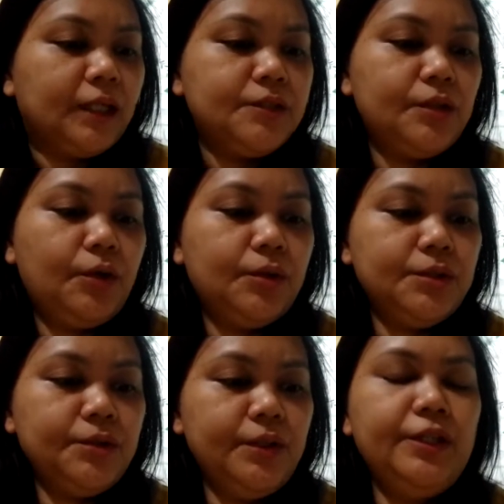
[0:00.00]
So
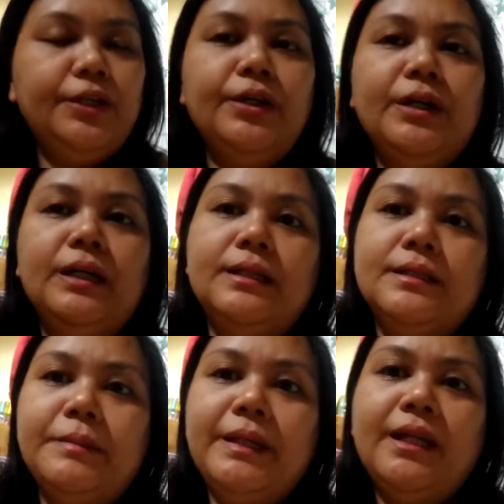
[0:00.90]
also here
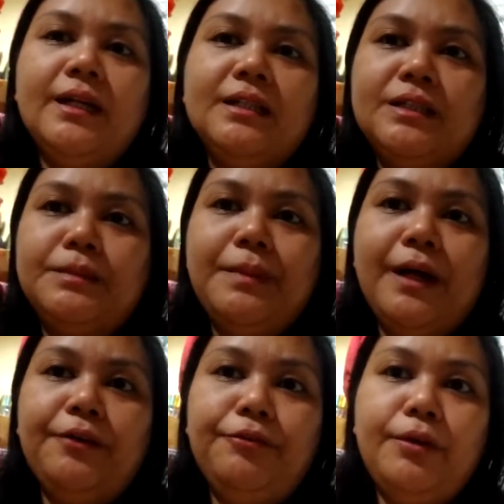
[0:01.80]
is my next
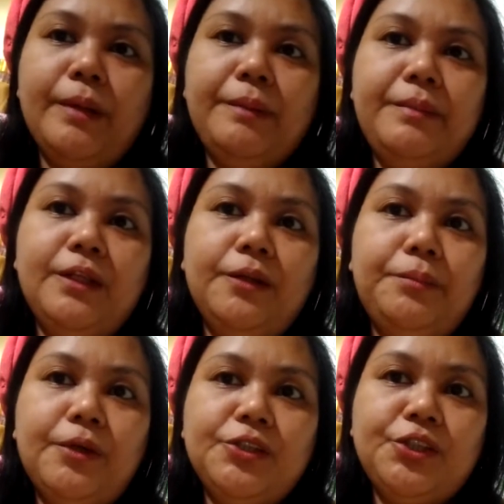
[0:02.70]
plan for my beaded
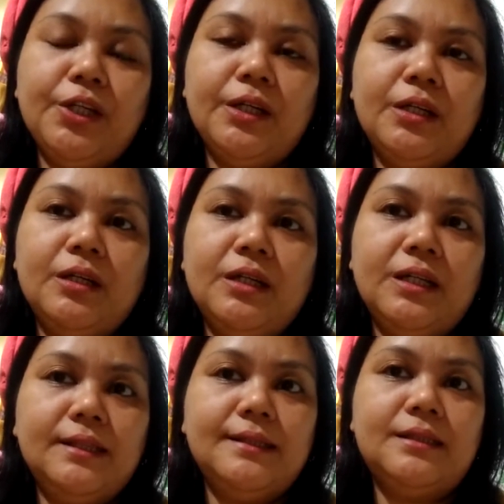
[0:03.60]
project
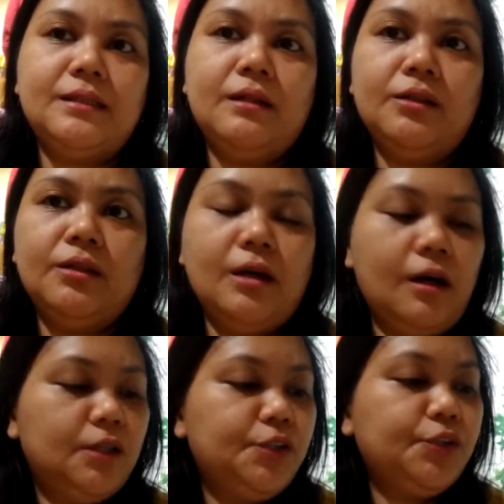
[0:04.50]
is
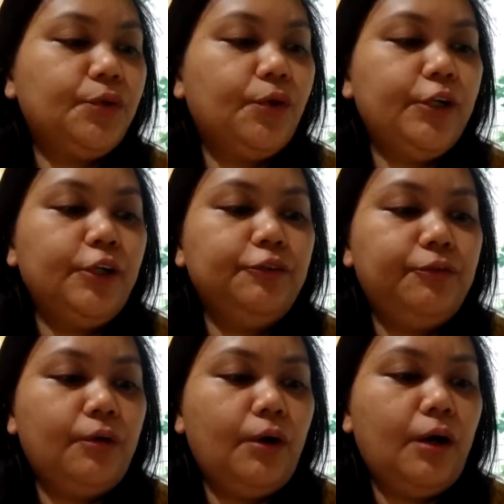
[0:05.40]
a tutorial
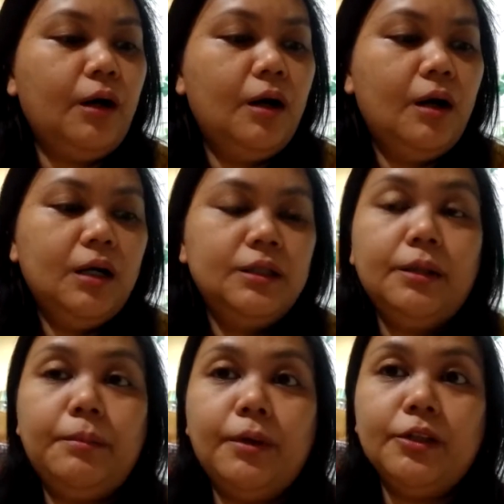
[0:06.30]
for
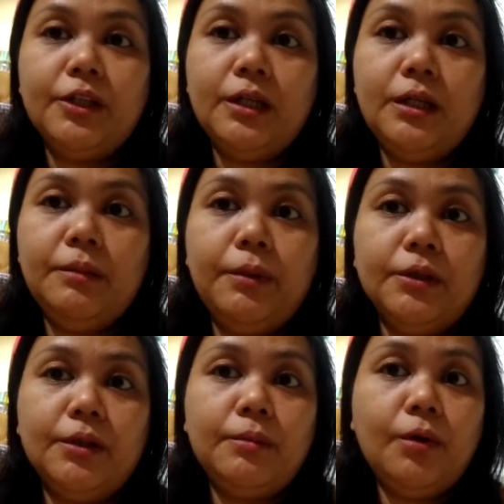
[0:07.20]
the bulky
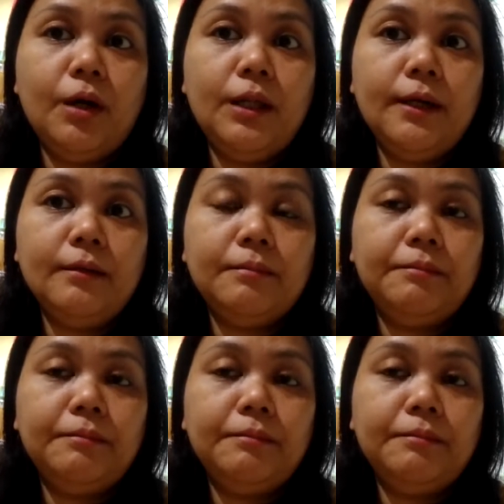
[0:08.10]
bottom wallet.